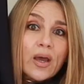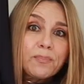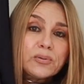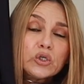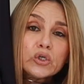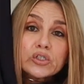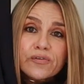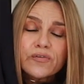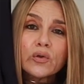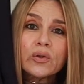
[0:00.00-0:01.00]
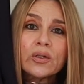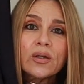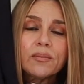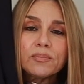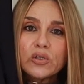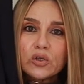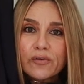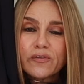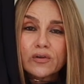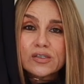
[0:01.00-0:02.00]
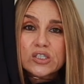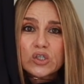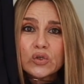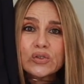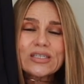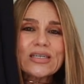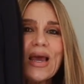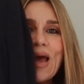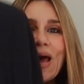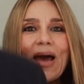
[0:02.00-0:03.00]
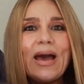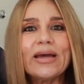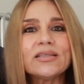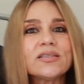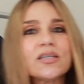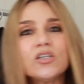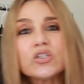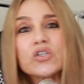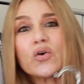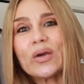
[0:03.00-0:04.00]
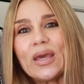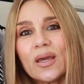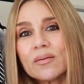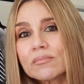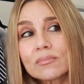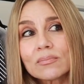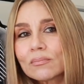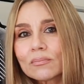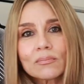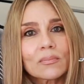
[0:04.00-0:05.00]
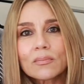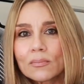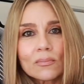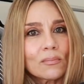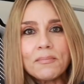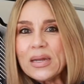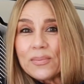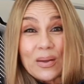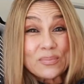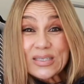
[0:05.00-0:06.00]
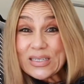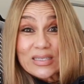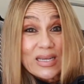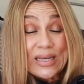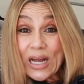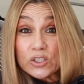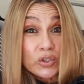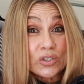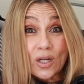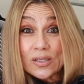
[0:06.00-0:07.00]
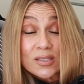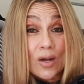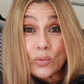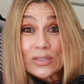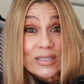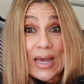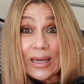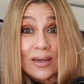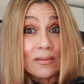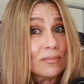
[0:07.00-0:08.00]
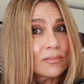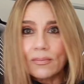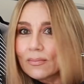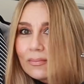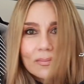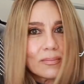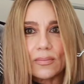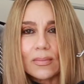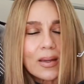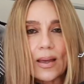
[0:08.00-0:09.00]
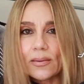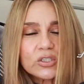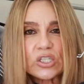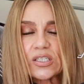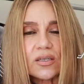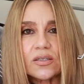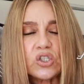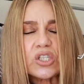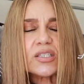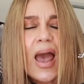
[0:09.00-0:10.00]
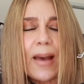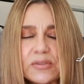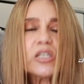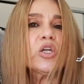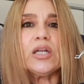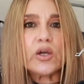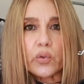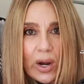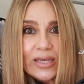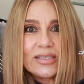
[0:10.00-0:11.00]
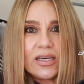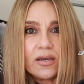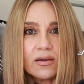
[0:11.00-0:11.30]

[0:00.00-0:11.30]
a beautiful, beautiful suit. And you're talking minimum $1,600, I would say. Just absolutely crazy.